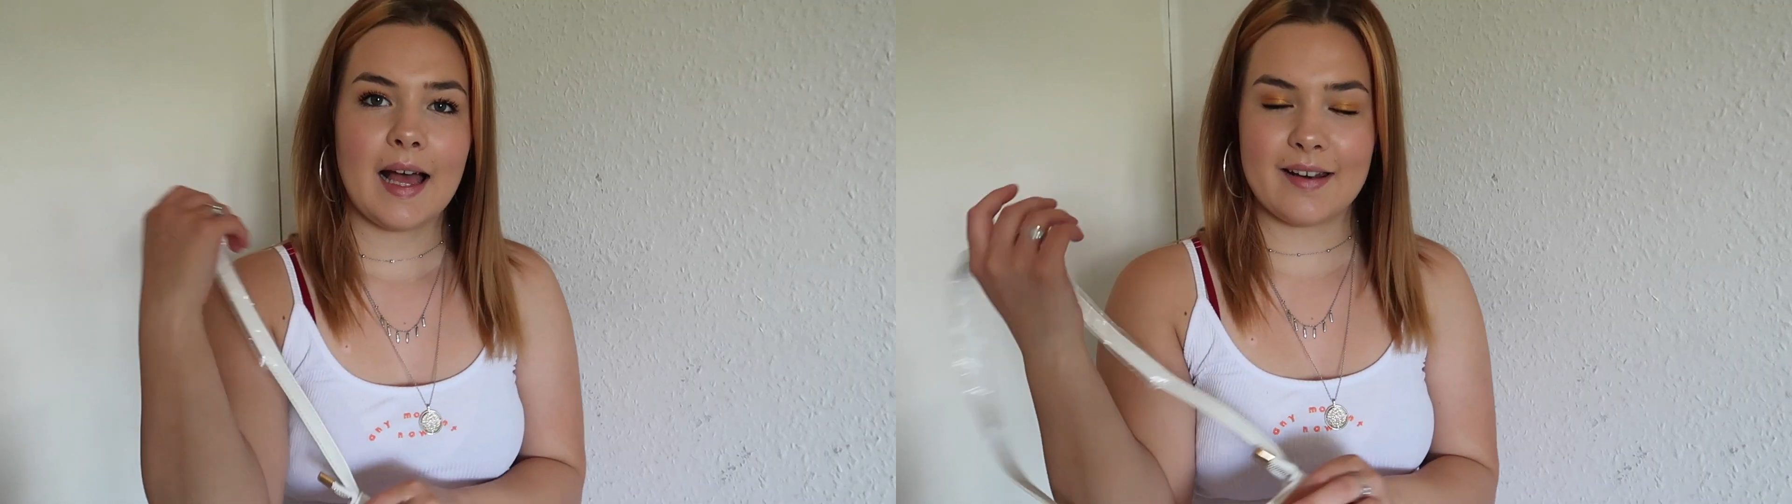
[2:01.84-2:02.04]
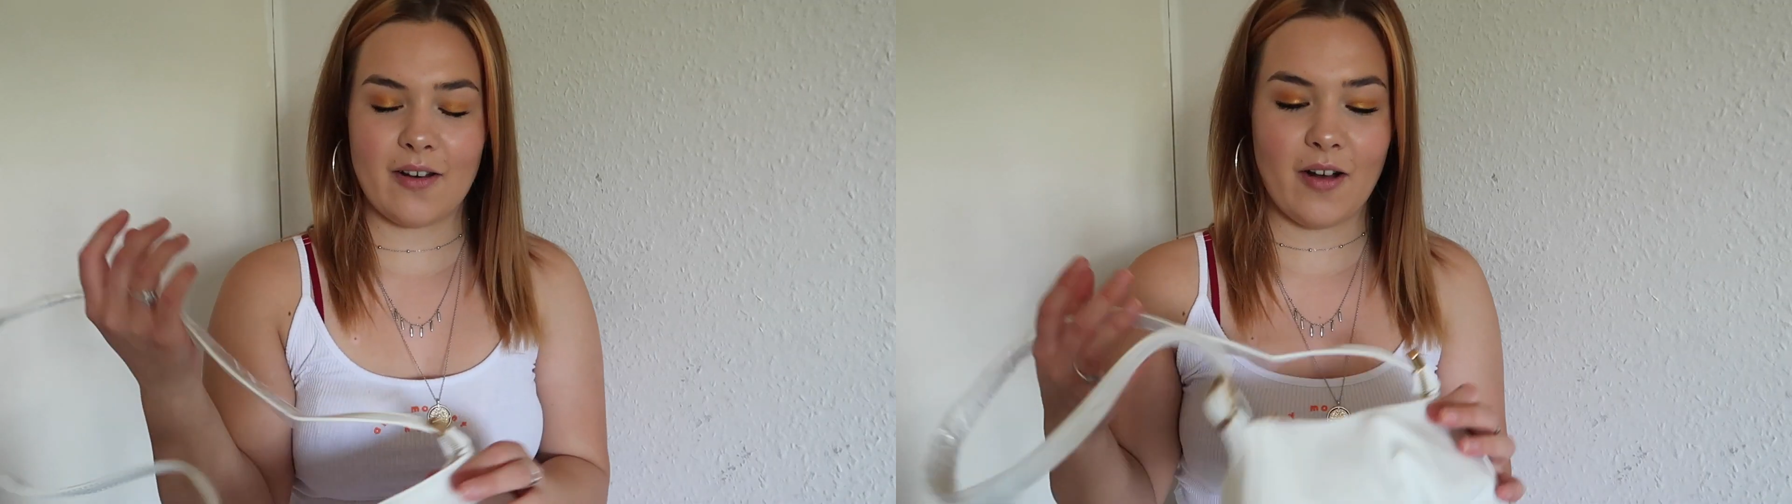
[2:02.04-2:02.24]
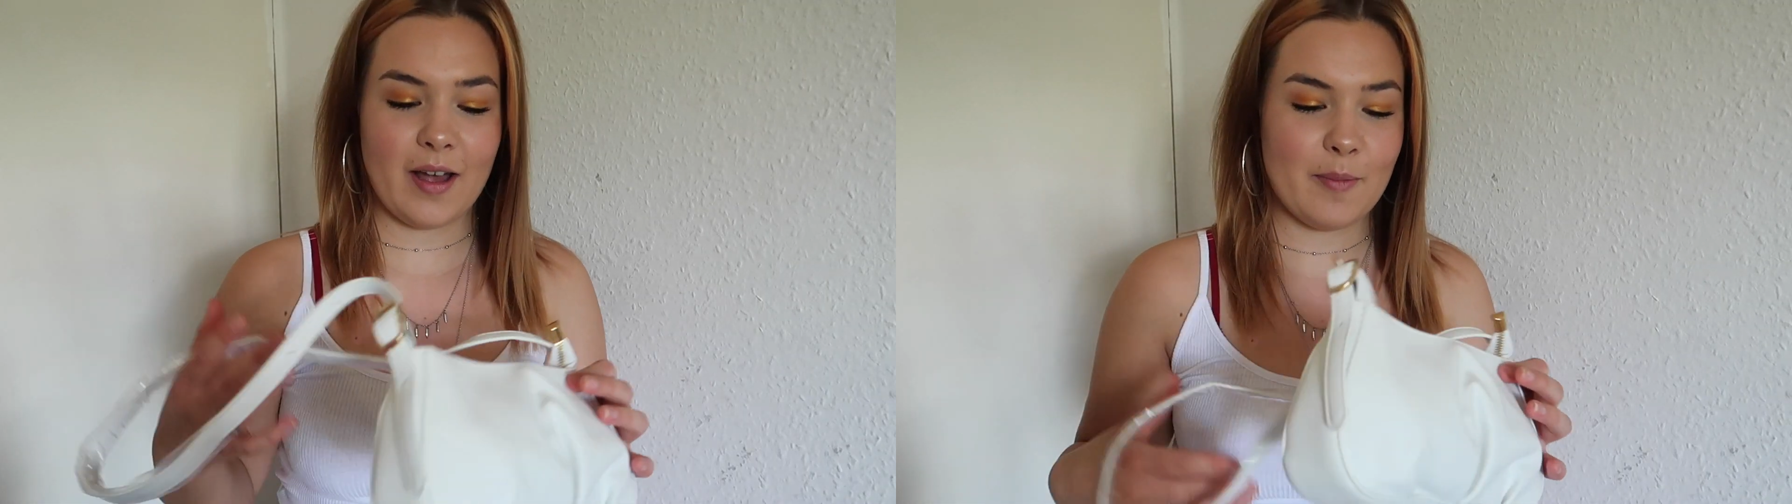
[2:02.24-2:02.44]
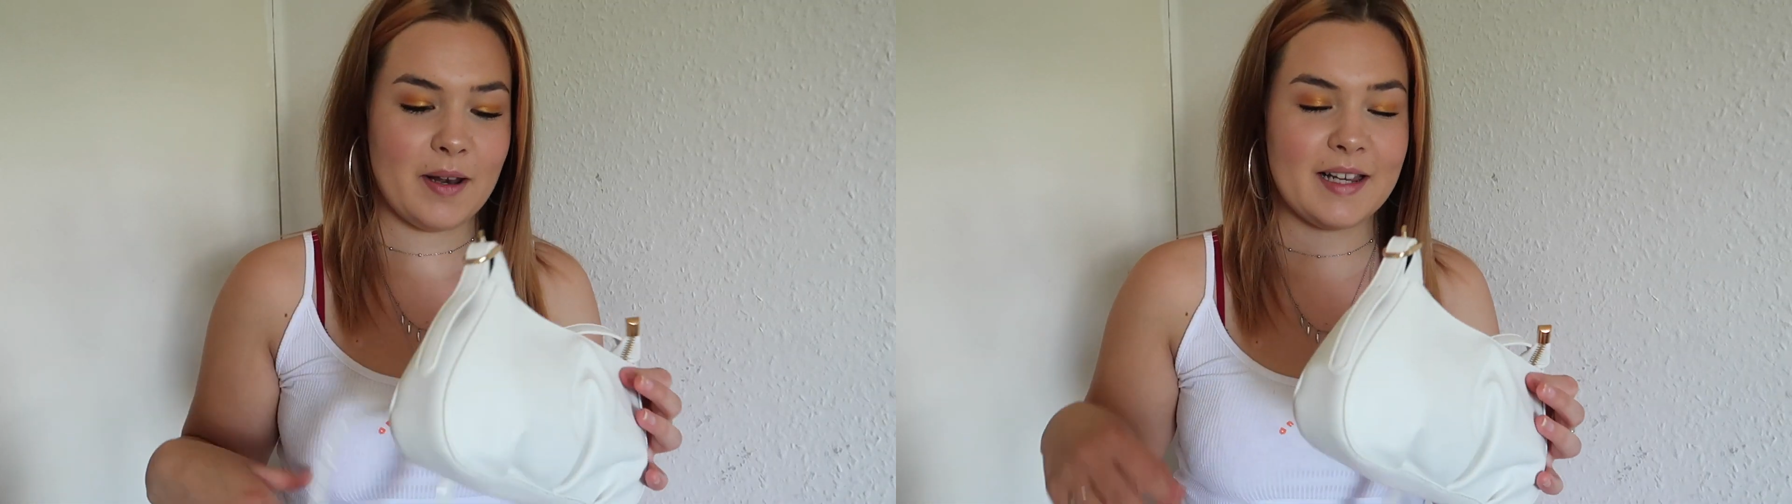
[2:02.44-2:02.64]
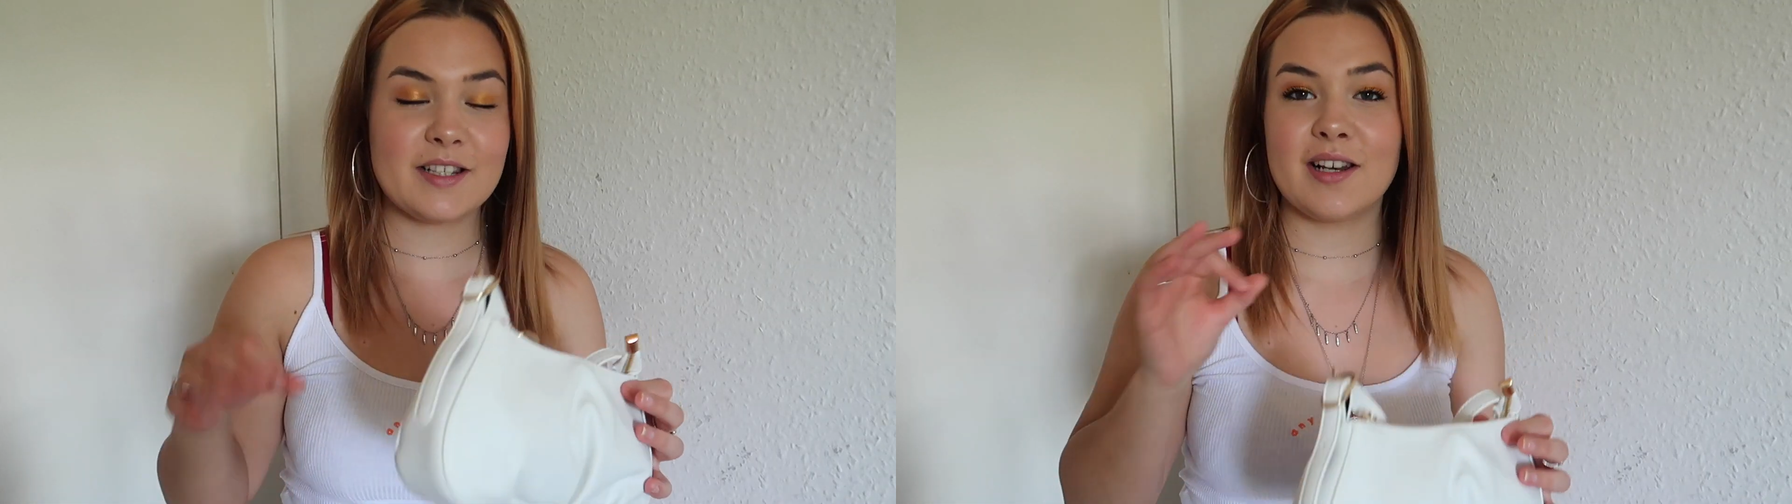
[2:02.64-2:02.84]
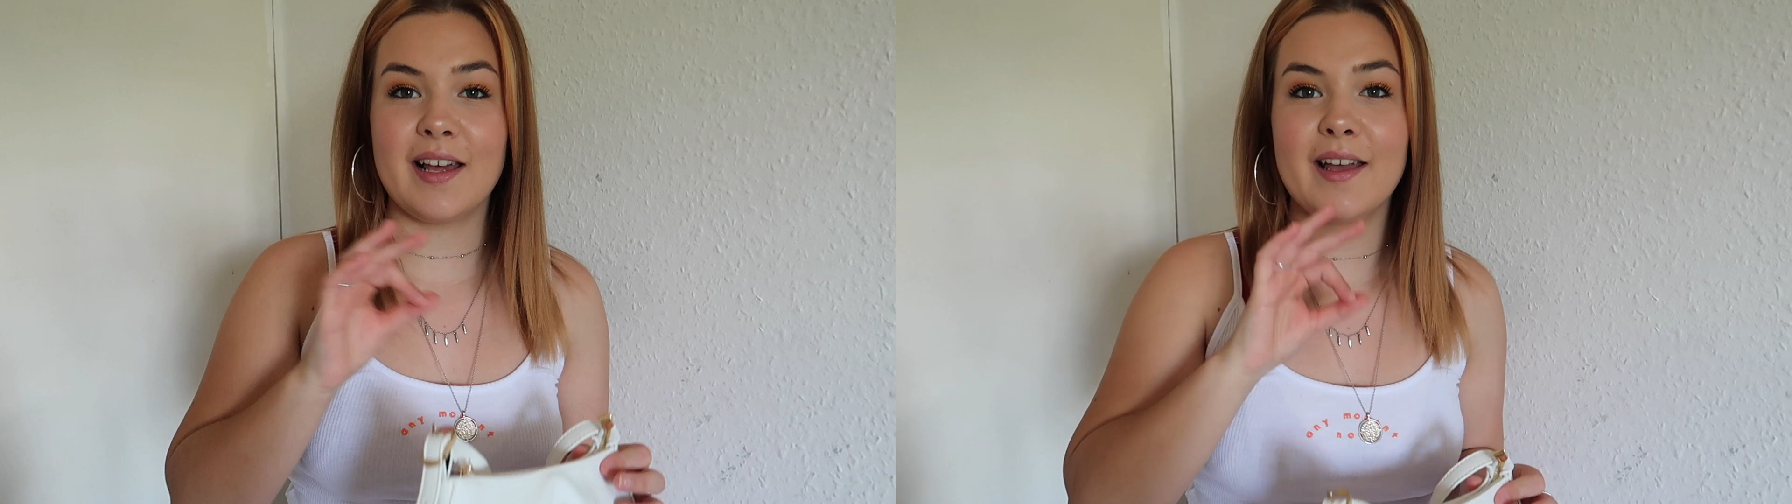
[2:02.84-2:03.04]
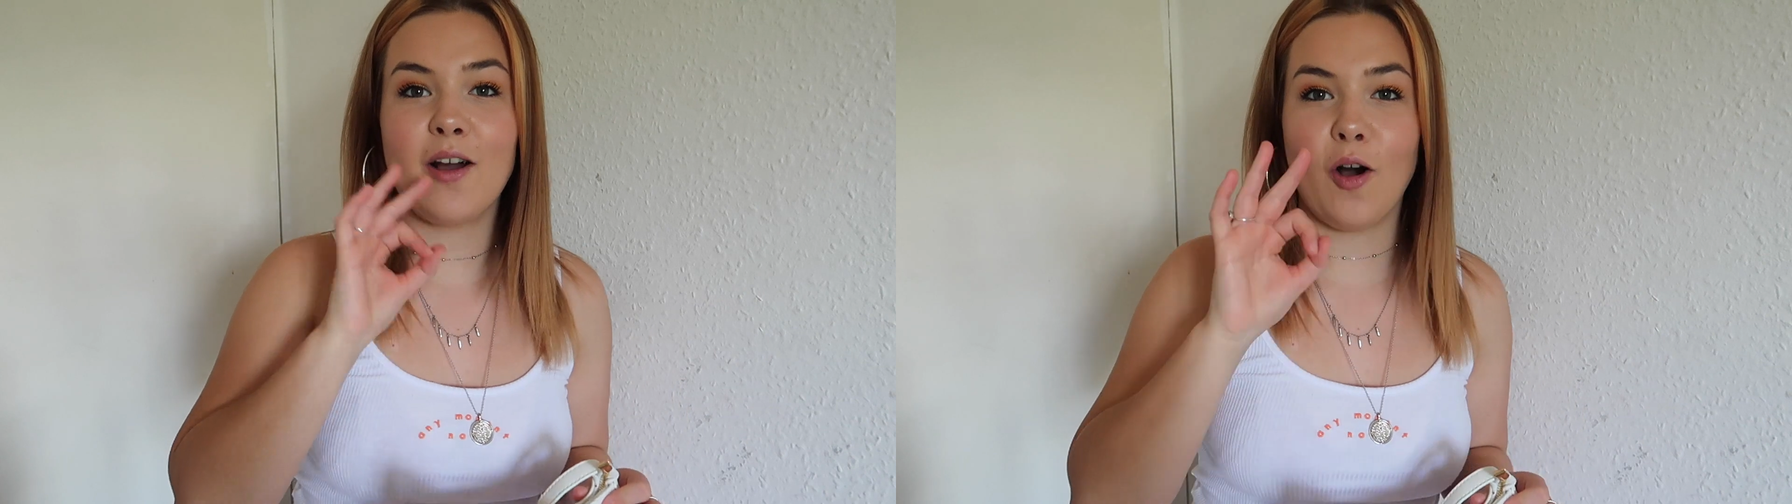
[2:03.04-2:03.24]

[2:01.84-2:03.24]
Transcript: and I am literally